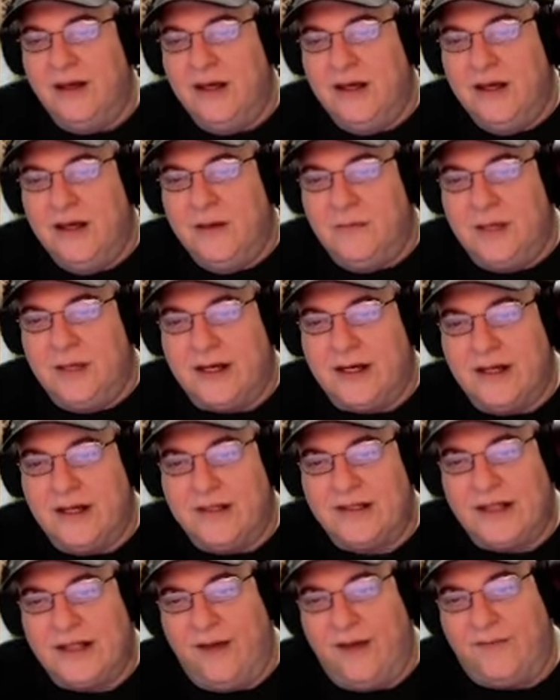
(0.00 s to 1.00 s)

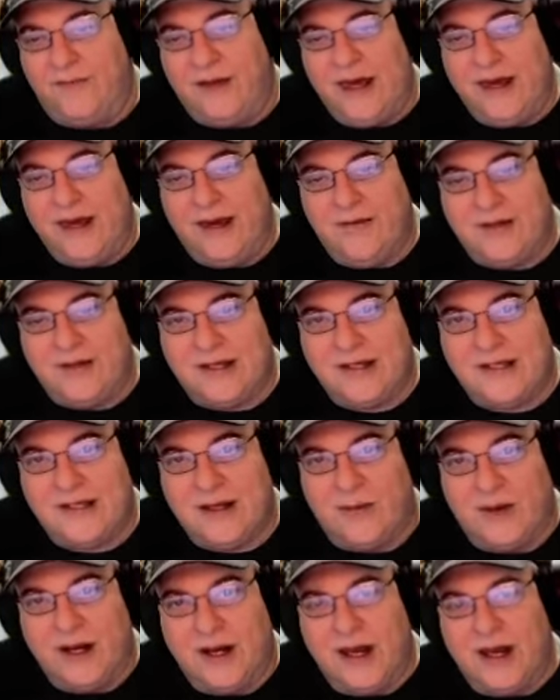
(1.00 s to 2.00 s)
Because if they give it to
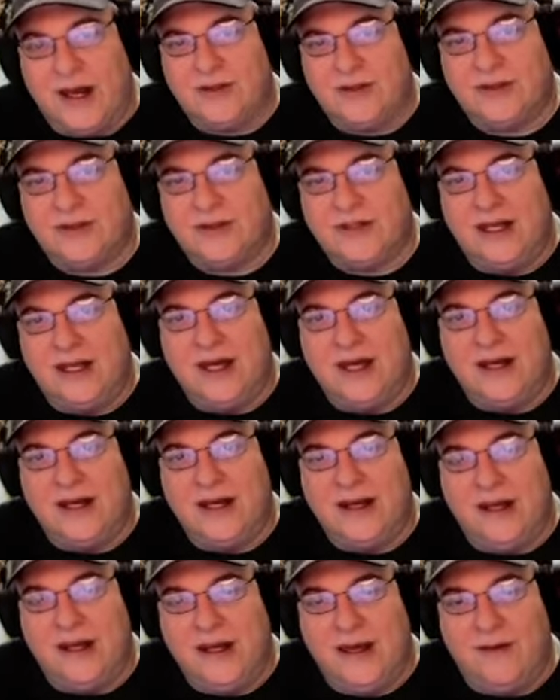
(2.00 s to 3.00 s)
someone else, then
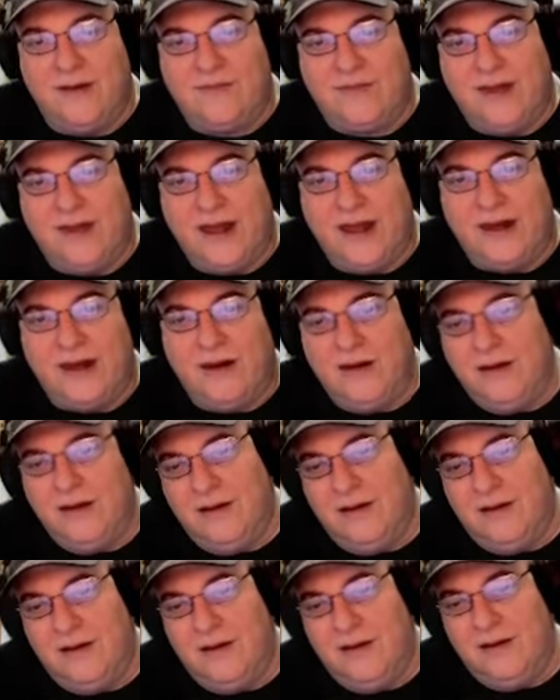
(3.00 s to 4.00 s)
if then
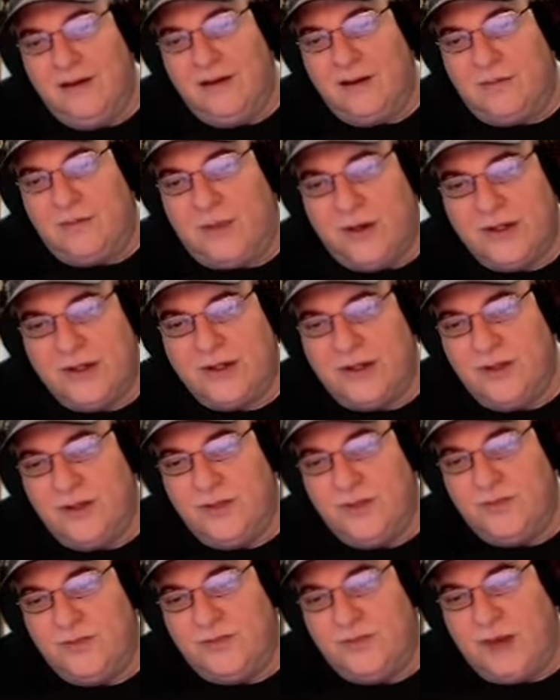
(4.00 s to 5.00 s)
the person
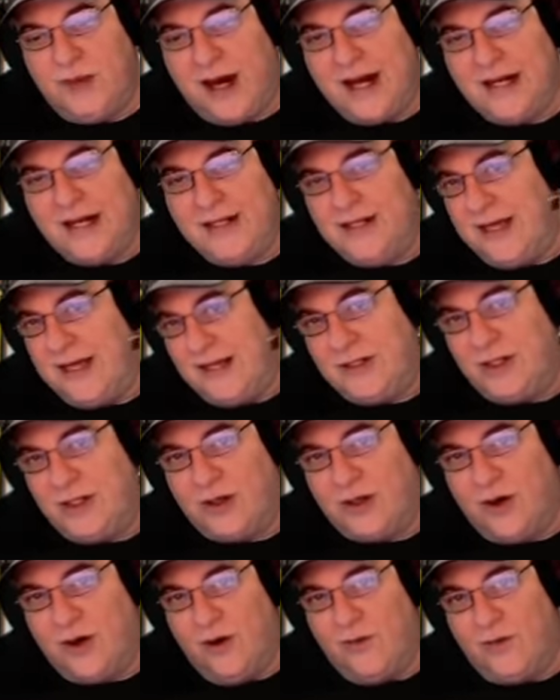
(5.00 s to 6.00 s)
whose body they took
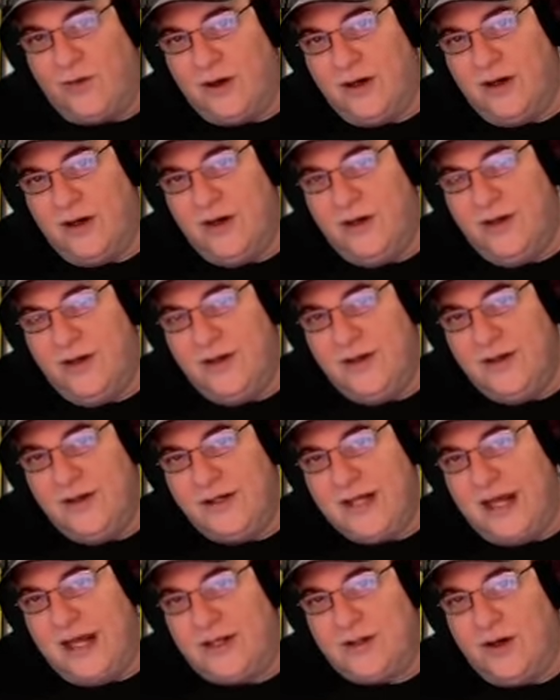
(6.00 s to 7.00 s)
over
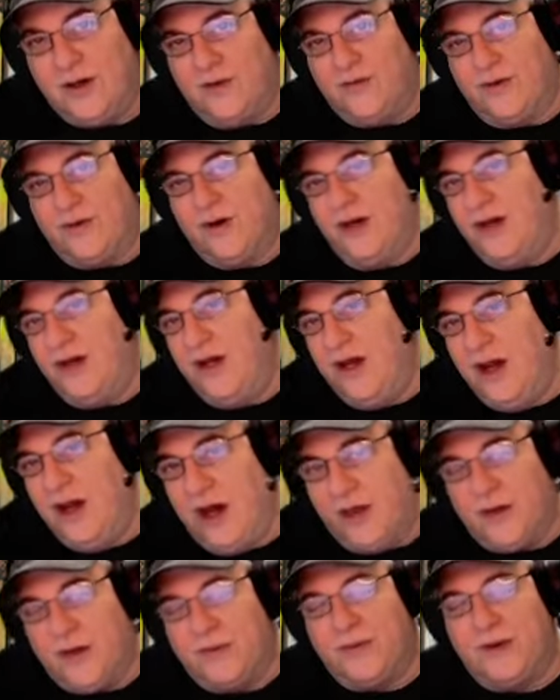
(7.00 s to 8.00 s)
takes over
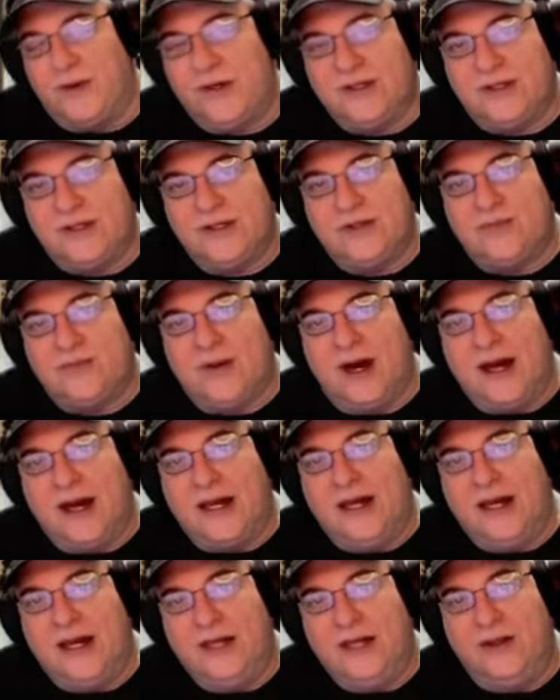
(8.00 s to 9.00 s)
another person's body
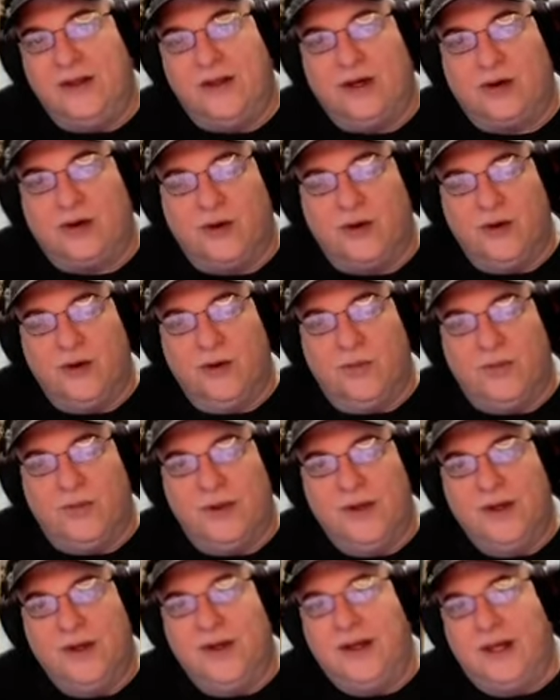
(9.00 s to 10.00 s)
in the group,
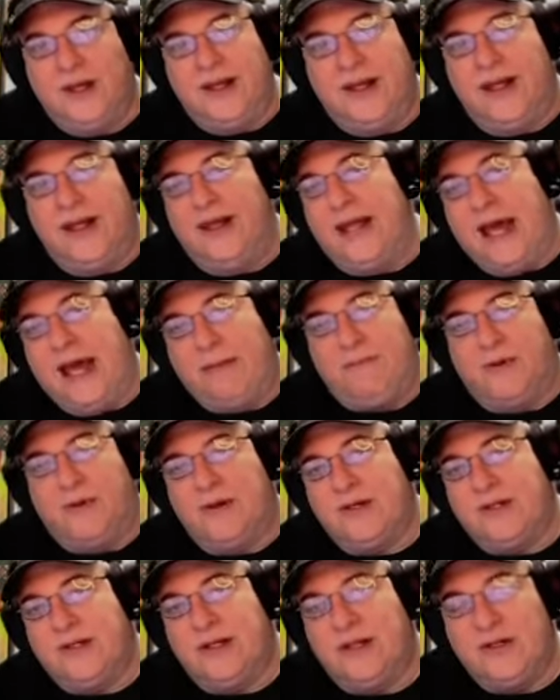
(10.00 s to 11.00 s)
and then that
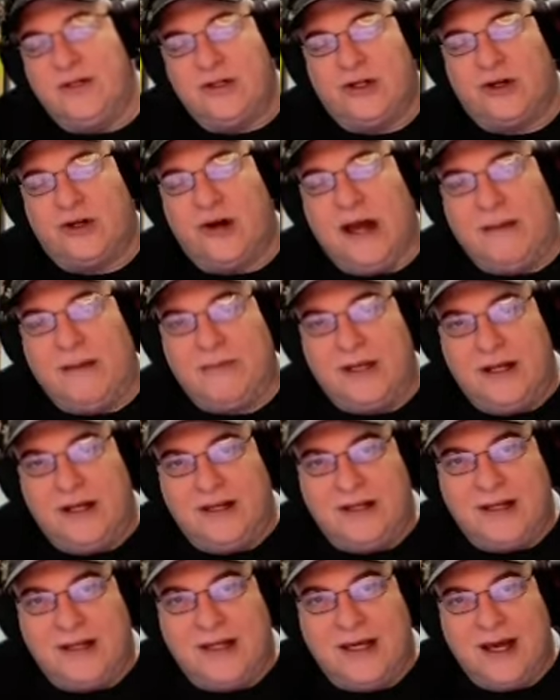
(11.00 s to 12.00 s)
person is trapped
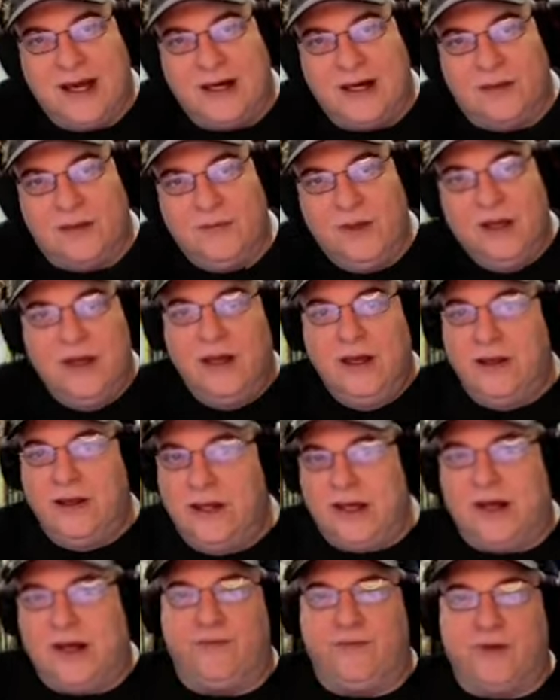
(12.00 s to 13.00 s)
into the item, they're
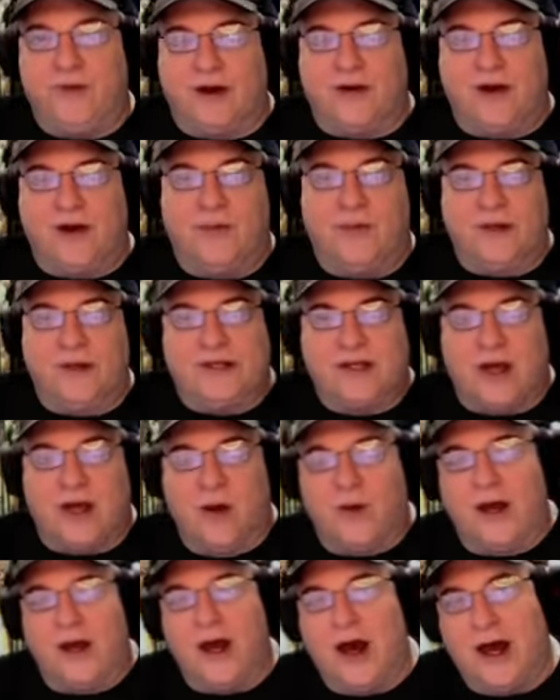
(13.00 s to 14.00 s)
going to figure out what's
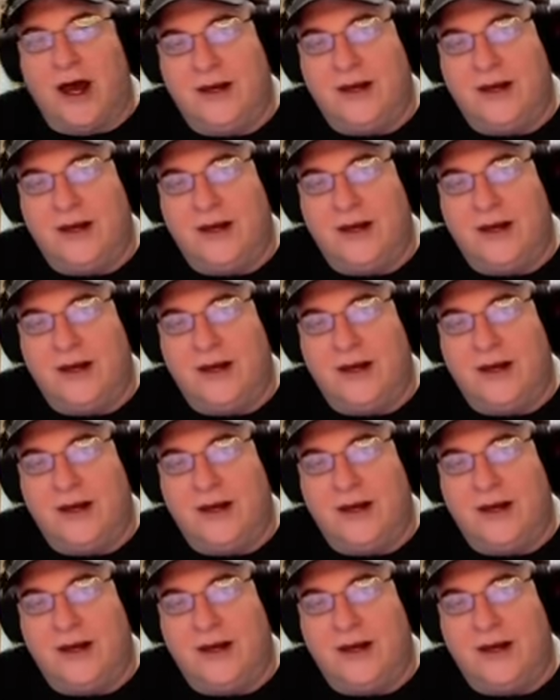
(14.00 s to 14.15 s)
going on.